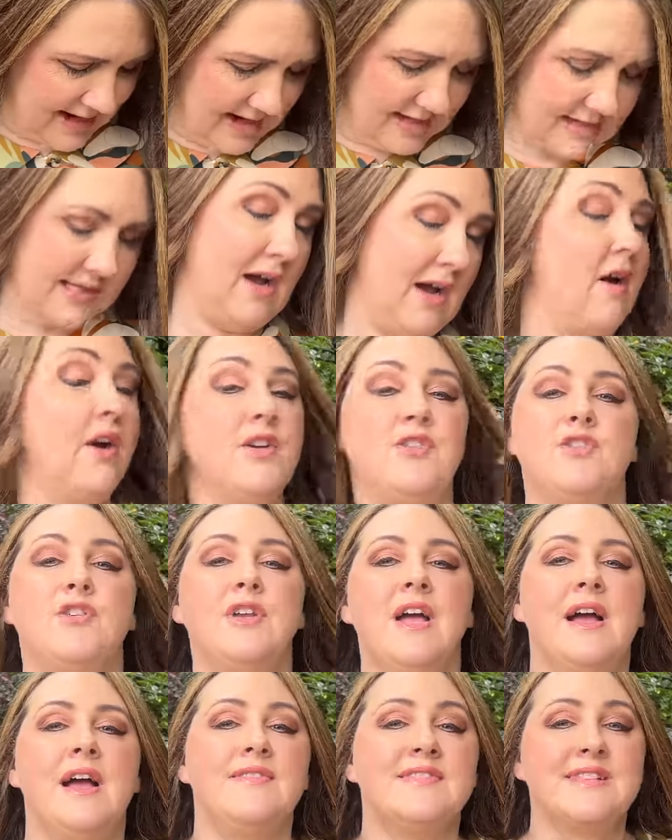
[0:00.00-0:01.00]
Now, I do
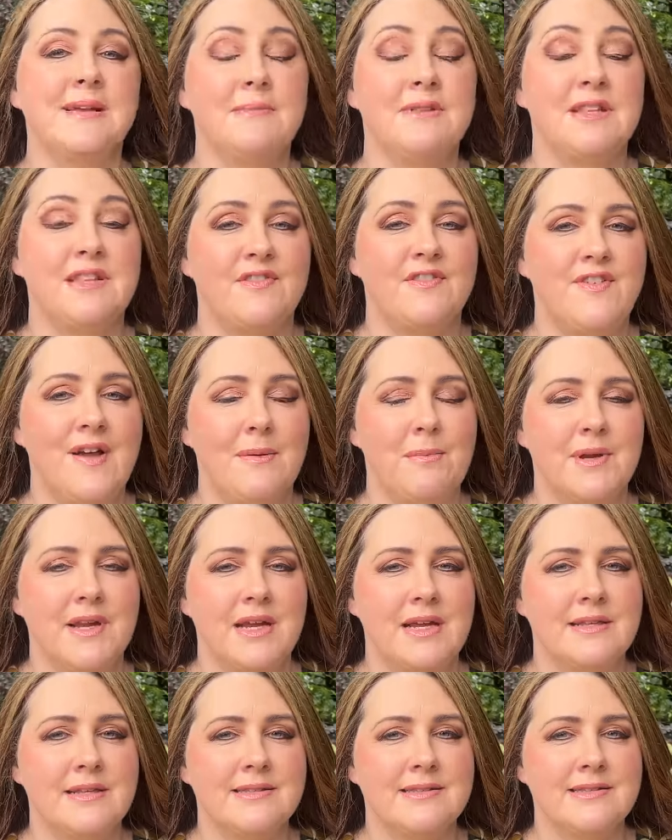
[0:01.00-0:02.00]
have some of this fabric
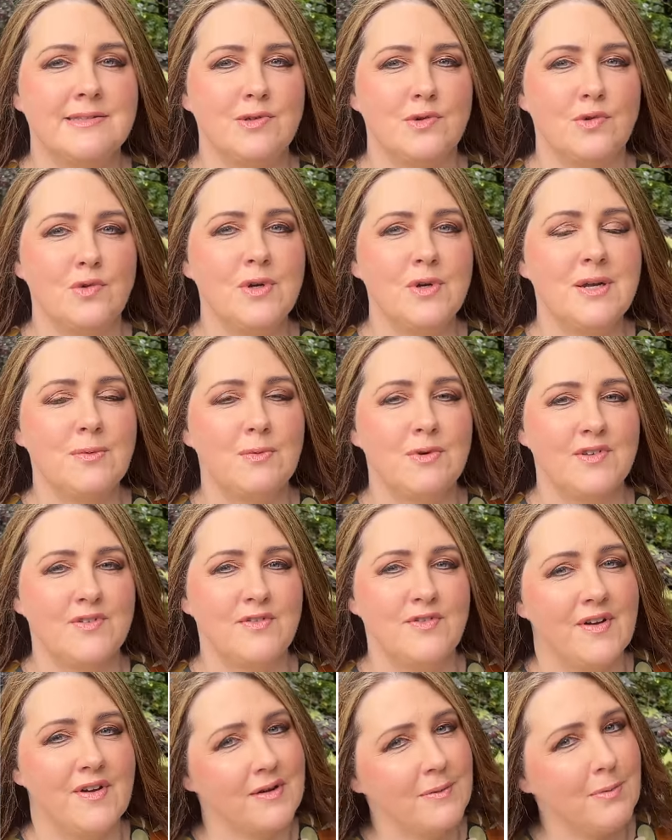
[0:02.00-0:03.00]
in store. It was
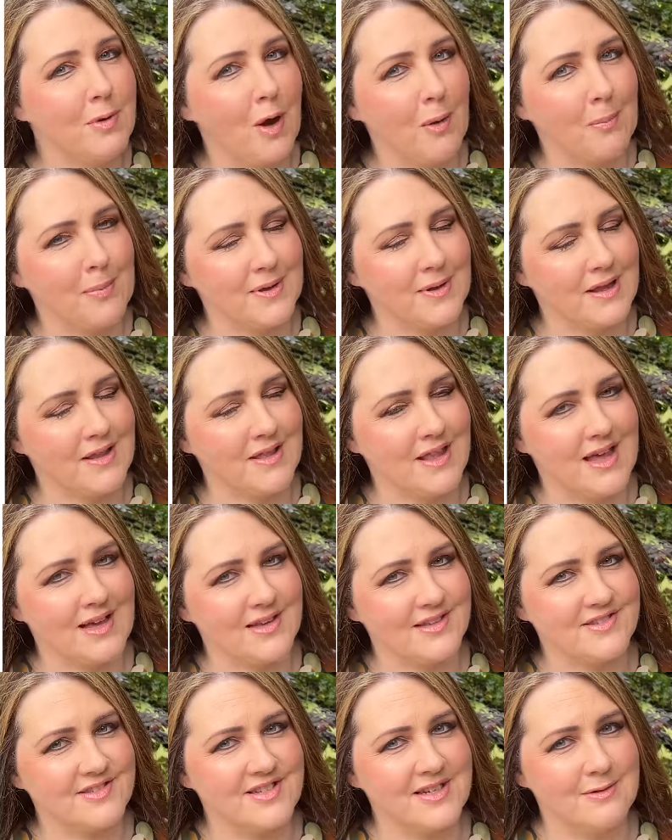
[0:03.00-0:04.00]
very popular
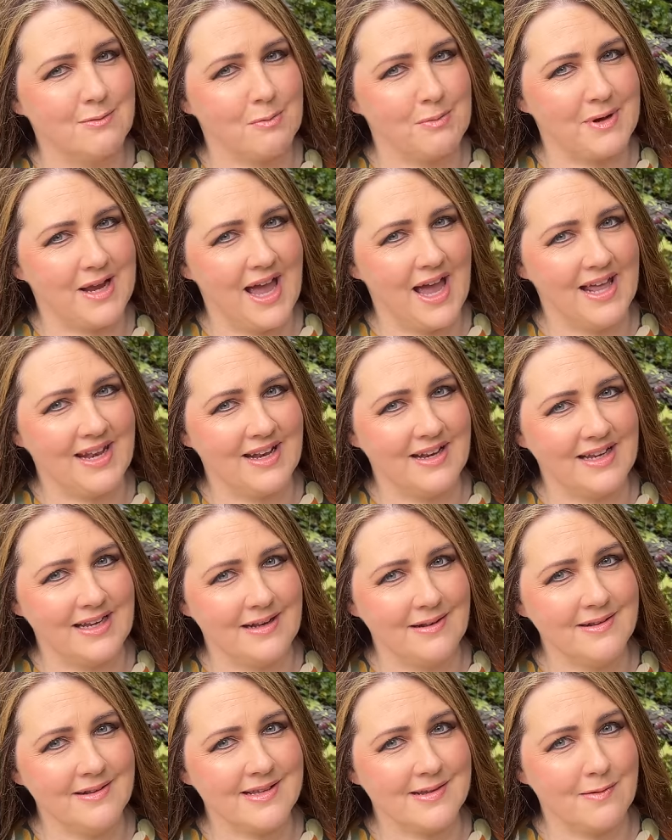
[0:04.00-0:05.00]
last year when we had it
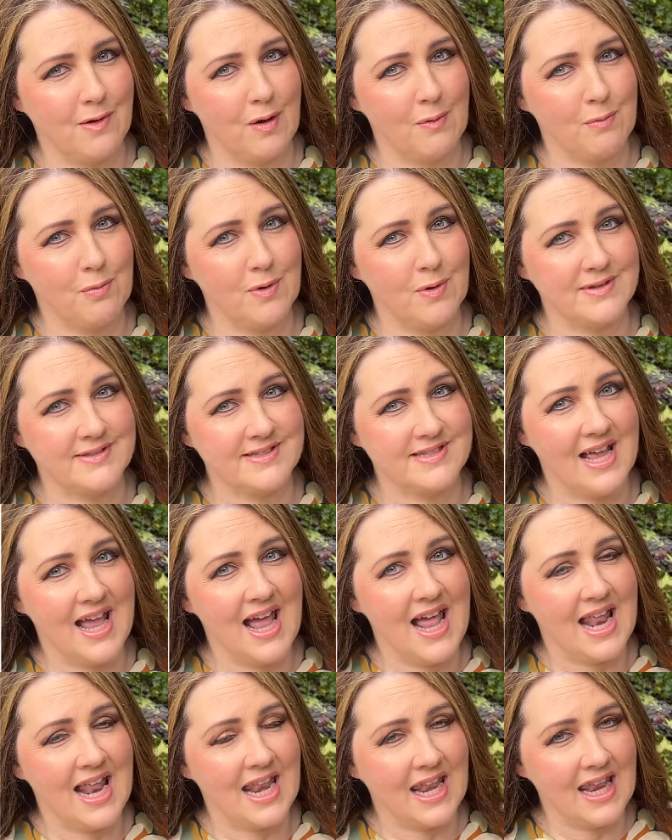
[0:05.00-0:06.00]
in, so I was
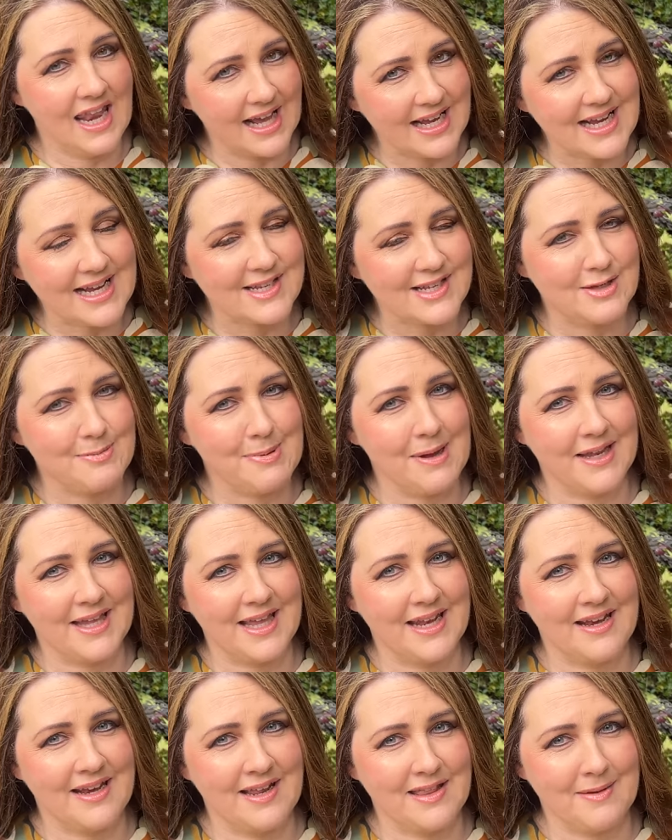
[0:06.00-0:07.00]
lucky to be able to
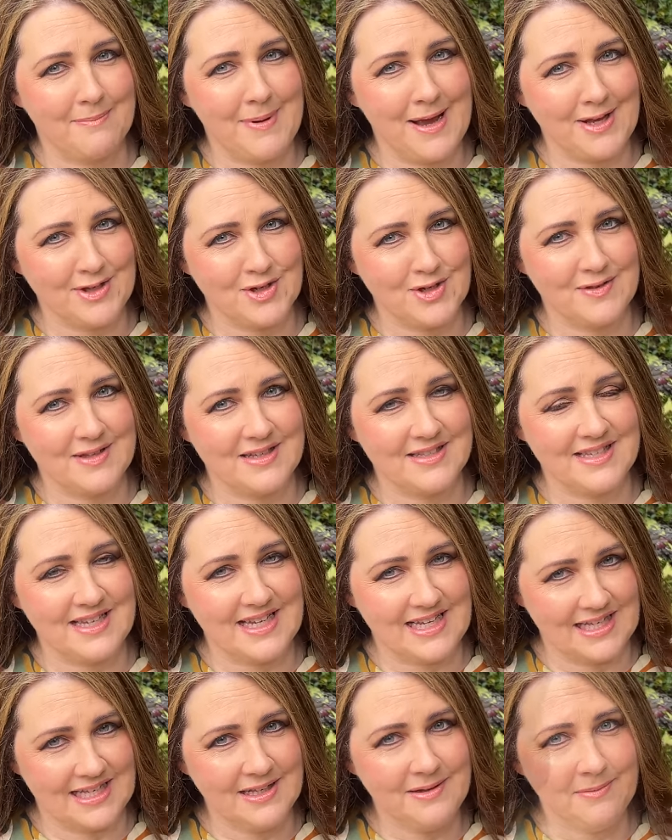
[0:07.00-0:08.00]
get another batch of this
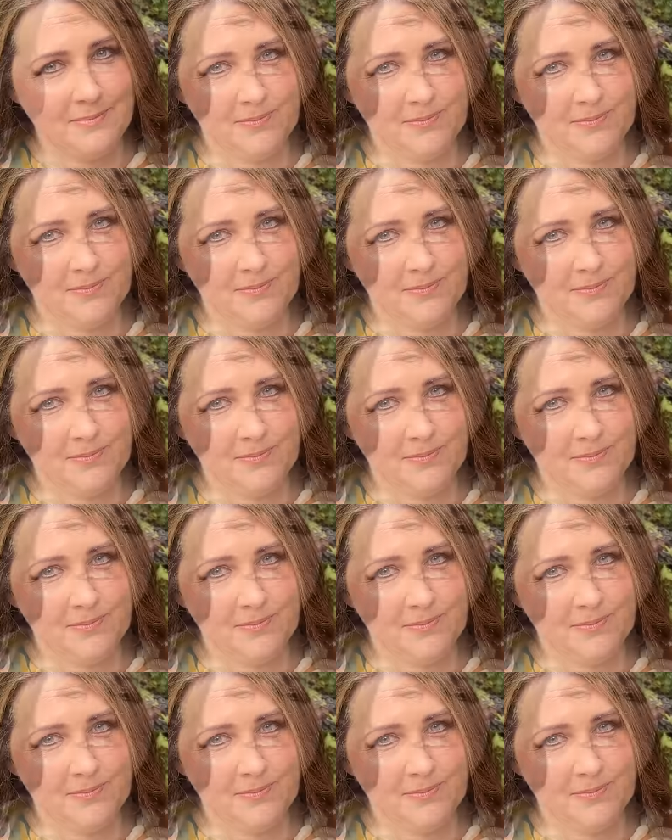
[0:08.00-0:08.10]
in.